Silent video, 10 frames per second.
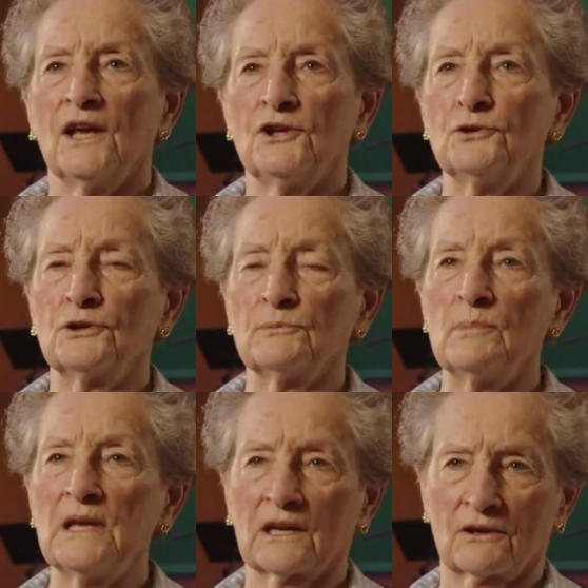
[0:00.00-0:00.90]
You can
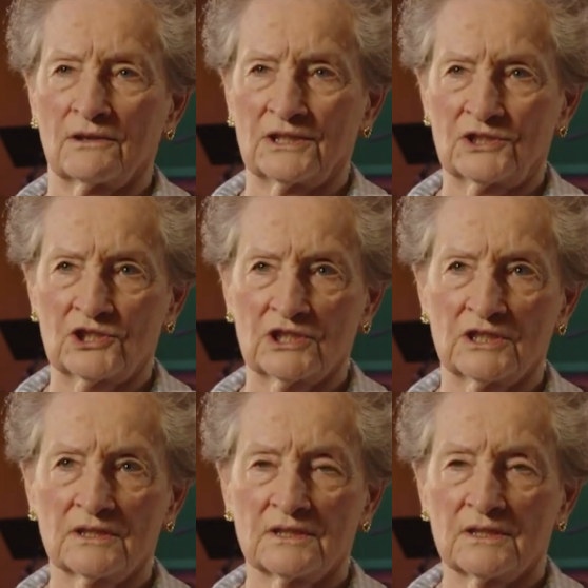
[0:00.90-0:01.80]
be a
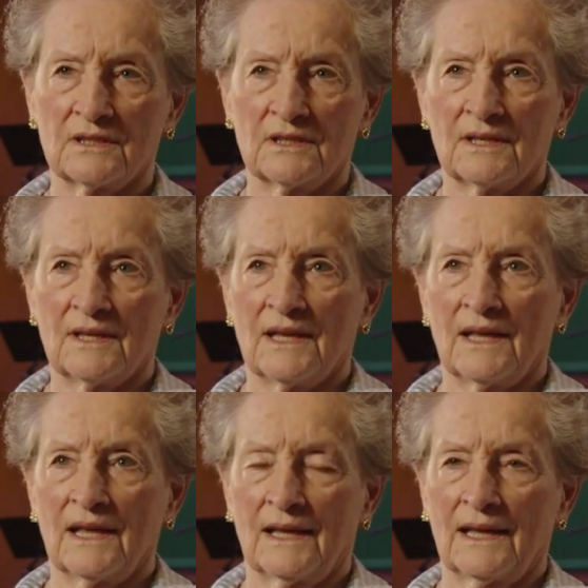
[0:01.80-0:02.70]
Christian
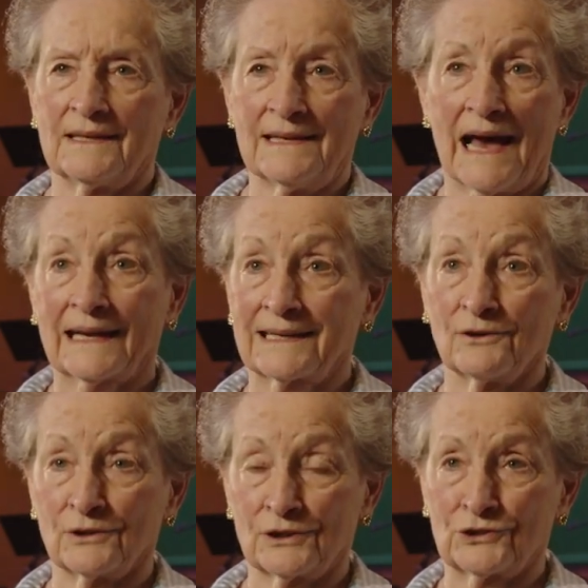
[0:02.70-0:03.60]
and not
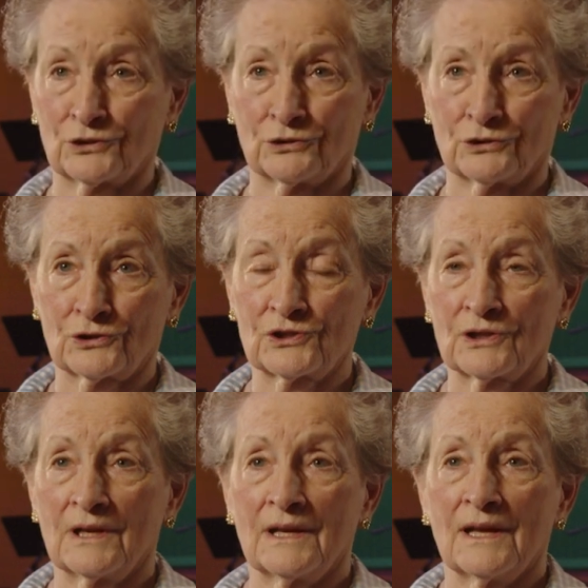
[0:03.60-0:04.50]
go to church,
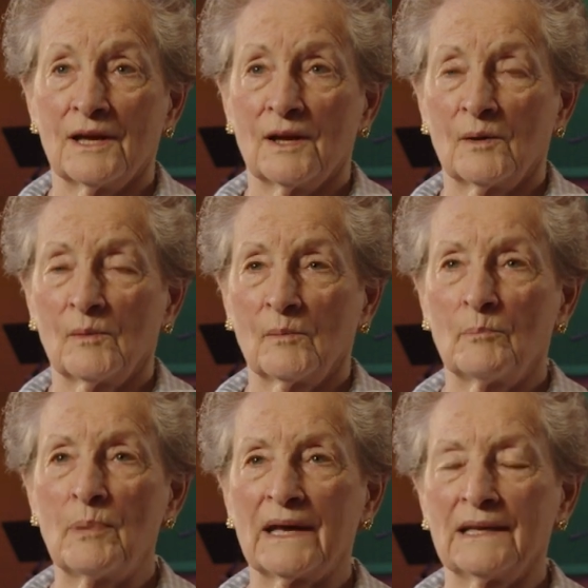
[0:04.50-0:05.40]

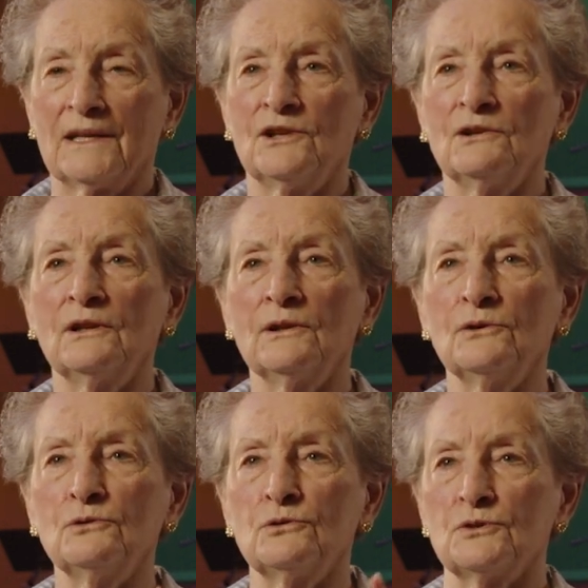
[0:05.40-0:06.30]
but you
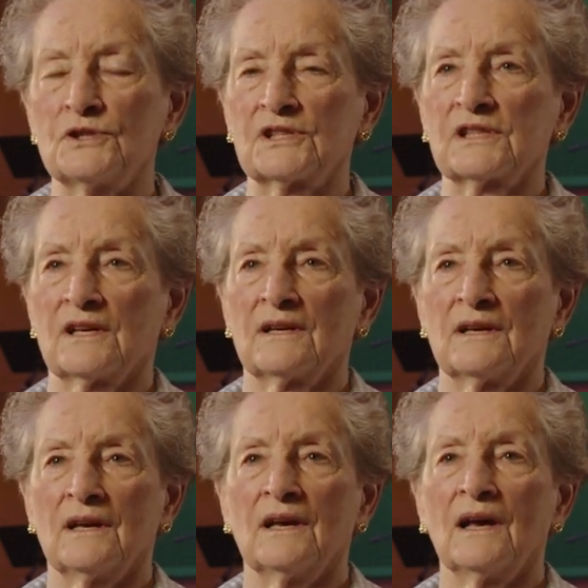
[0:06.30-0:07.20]
lose
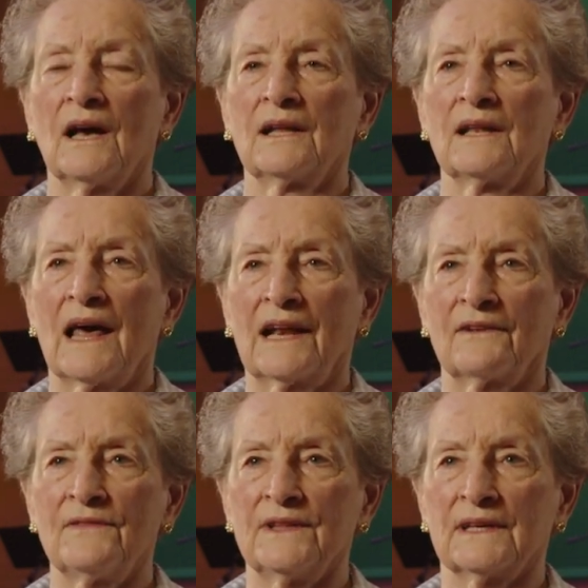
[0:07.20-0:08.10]
a lot
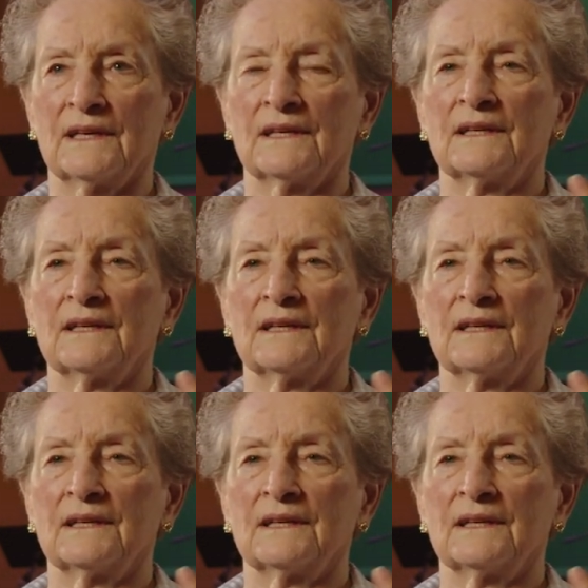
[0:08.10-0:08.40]
of the